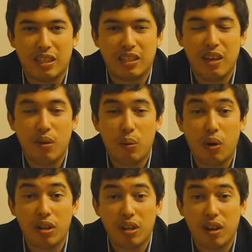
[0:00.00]
there's never
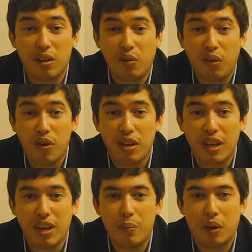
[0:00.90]
one line through
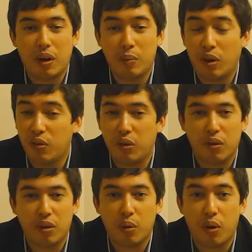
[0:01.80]
there, but I'm often
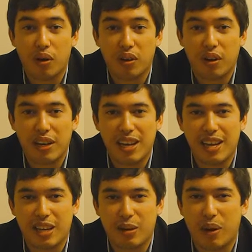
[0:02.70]
on the wrong line
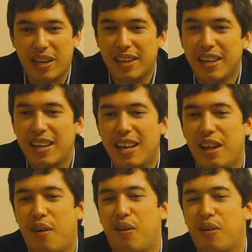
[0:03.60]
anyway
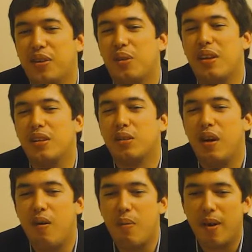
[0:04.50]
in F1
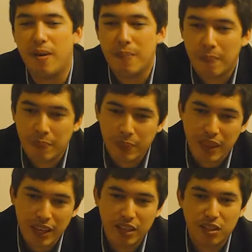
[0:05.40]
2012, but
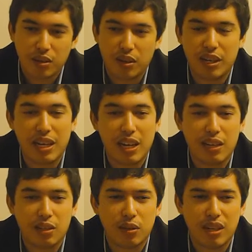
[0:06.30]
it is quite an
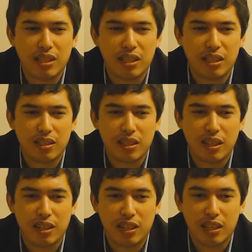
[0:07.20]
interesting
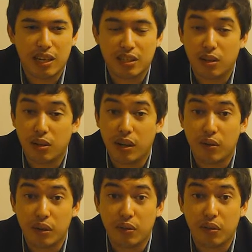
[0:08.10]
circuit. It has quite
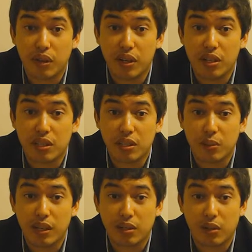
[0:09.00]
a few firsts
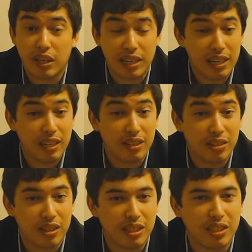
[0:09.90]
as well, quite an
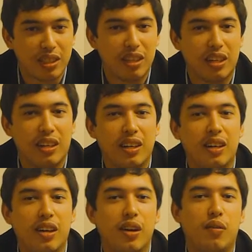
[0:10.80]
interesting circuit
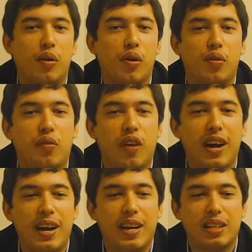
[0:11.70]
for
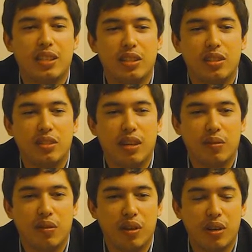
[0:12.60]
facts. You do
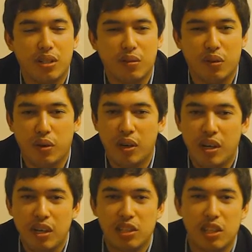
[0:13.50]
have first for
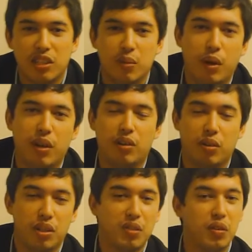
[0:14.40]
Jenson Button,
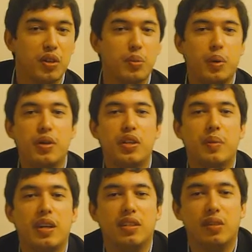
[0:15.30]
got his first
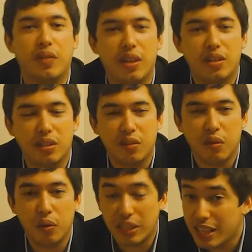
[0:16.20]
podium here in
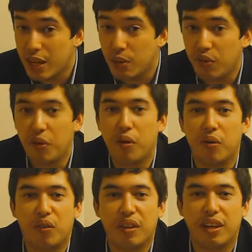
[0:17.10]
2004. The year
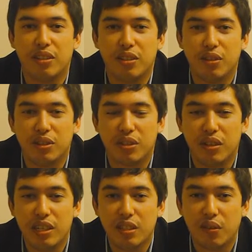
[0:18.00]
before, Fernando Alonso
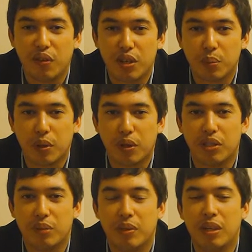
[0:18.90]
got his first
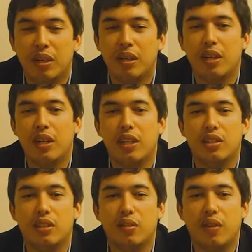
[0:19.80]
podium
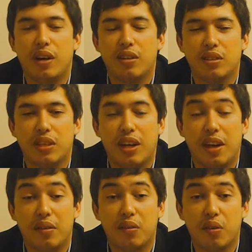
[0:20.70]
in
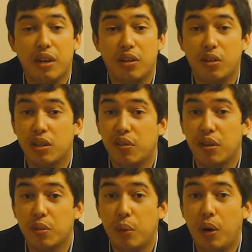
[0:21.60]
2003 and got his
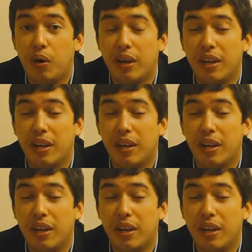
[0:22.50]
first pole